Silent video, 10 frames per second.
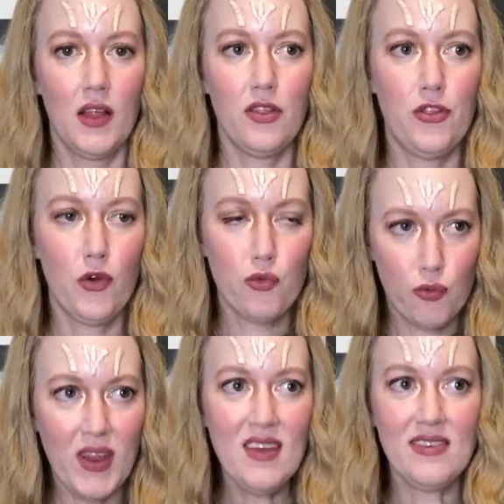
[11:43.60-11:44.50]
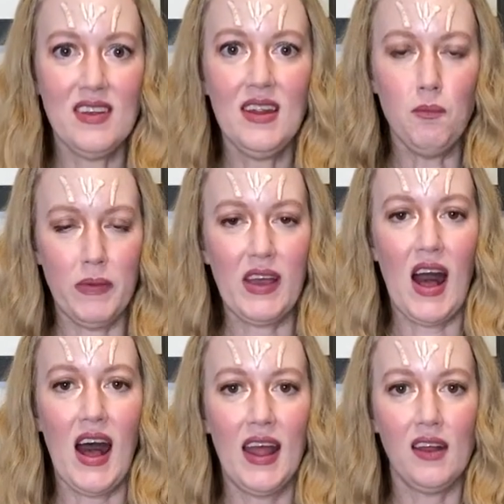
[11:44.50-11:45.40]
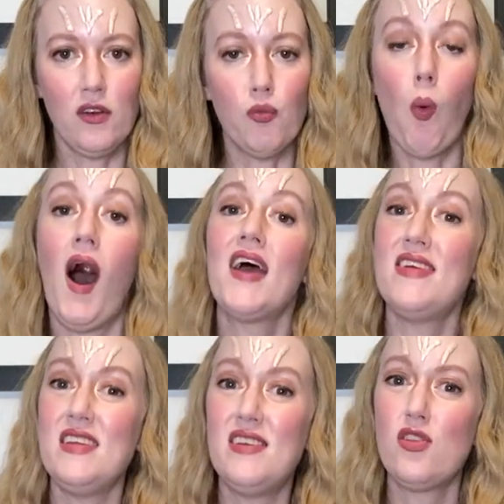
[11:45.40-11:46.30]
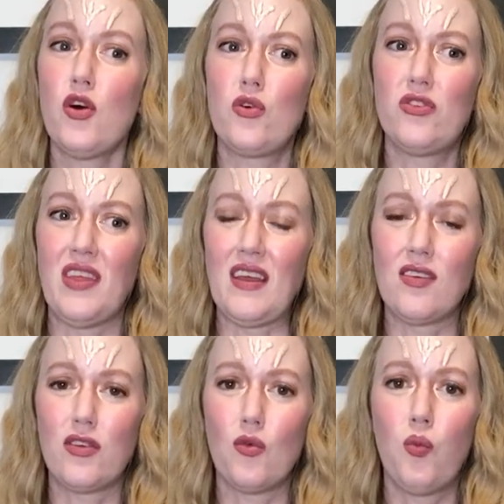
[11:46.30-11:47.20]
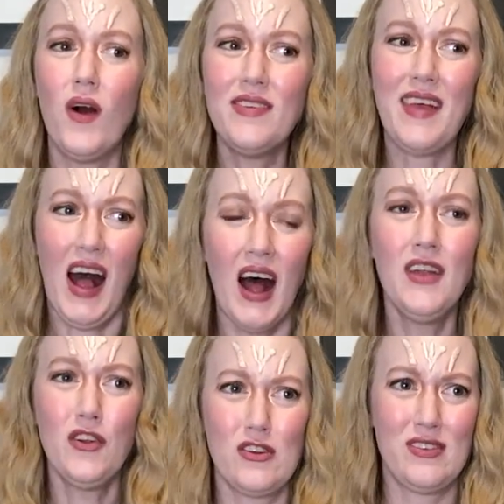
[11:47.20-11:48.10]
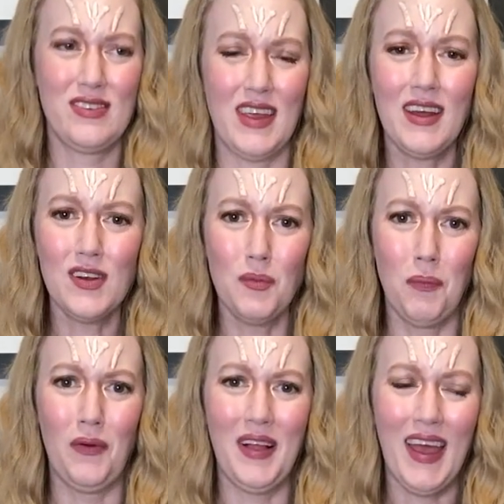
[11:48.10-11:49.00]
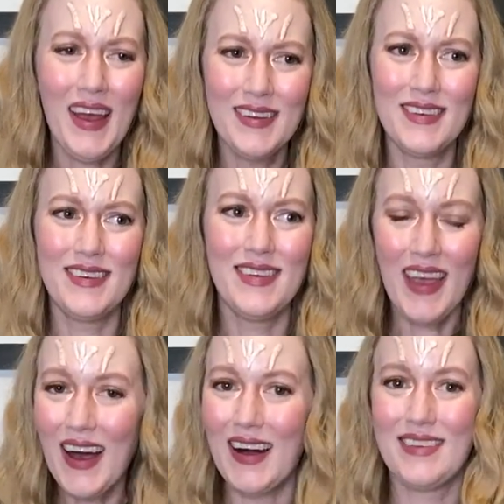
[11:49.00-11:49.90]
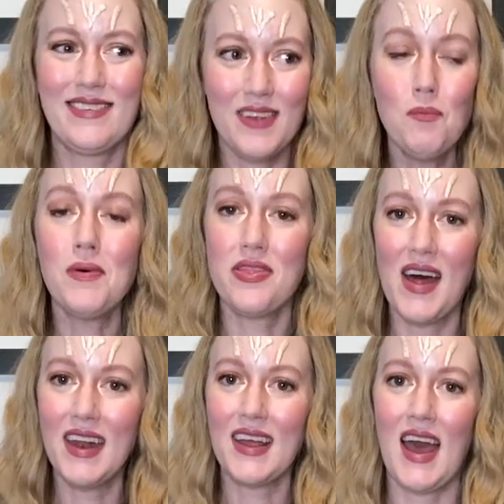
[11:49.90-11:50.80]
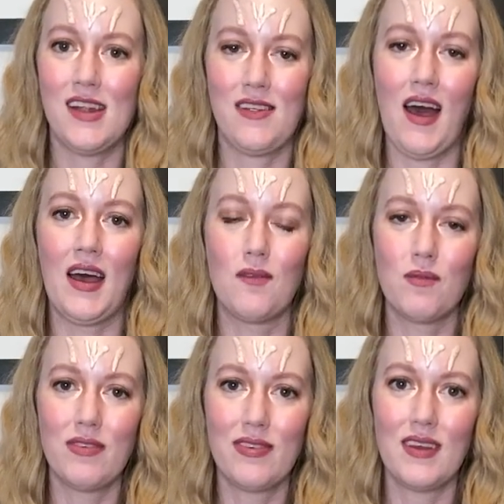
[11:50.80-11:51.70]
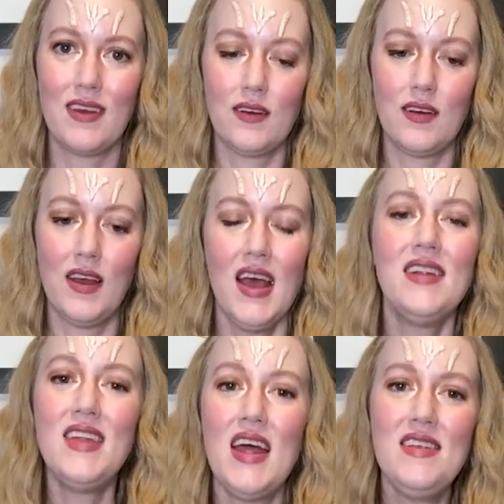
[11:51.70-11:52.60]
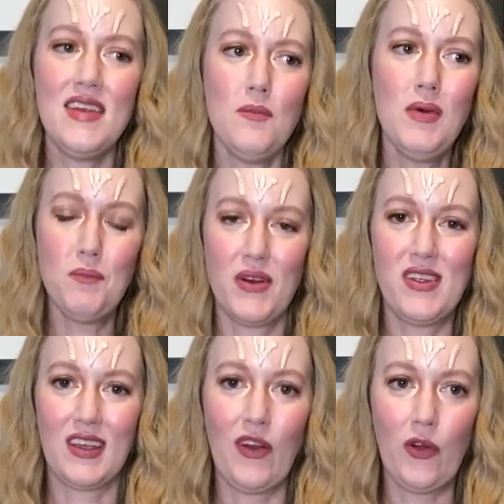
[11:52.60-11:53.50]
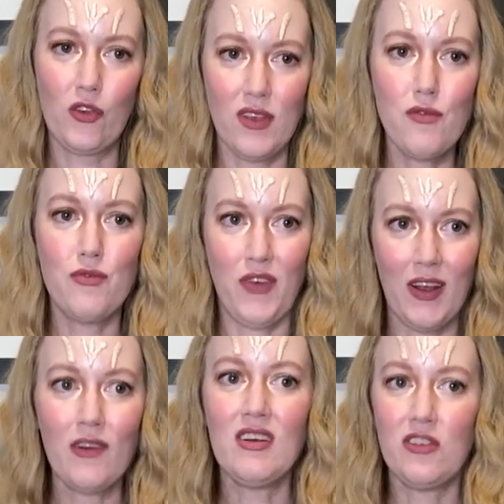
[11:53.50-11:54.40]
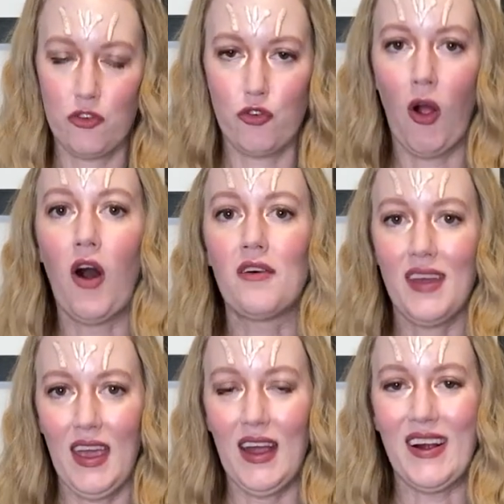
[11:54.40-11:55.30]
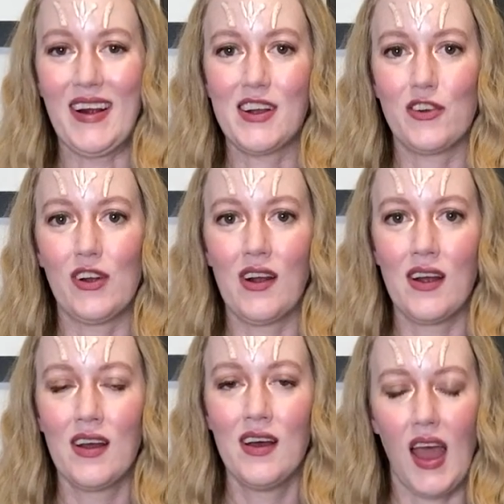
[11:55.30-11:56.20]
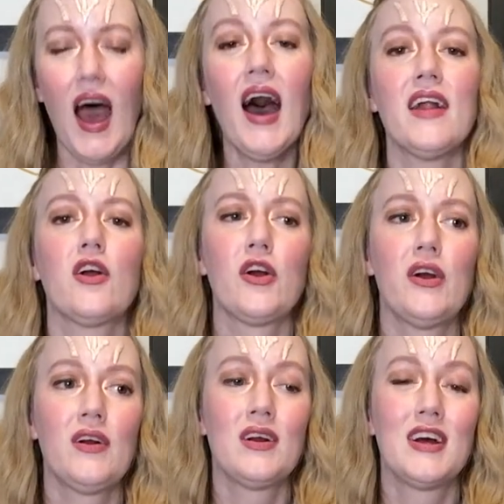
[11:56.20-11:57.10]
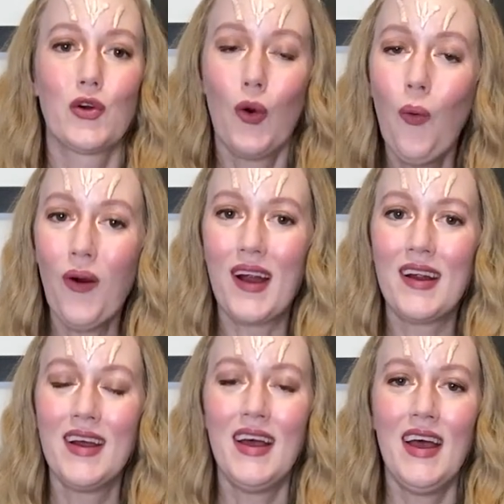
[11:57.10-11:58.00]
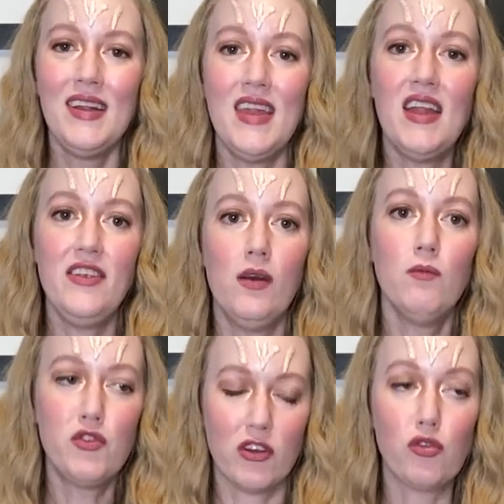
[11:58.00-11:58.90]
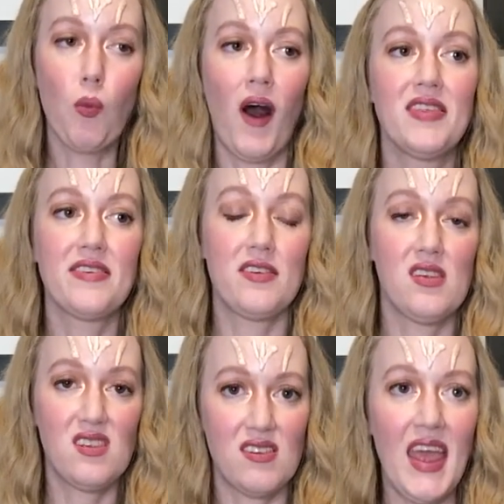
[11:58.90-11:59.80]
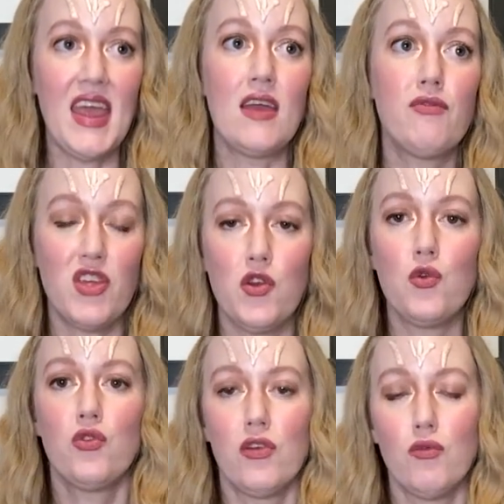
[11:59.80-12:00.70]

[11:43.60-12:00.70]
the reasoning behind why they did those things was understandable and, yeah, sympathetic at times. Nen Yim in particular is a very strong character. At her core, Nen Yim just wants to save the Yuuzhan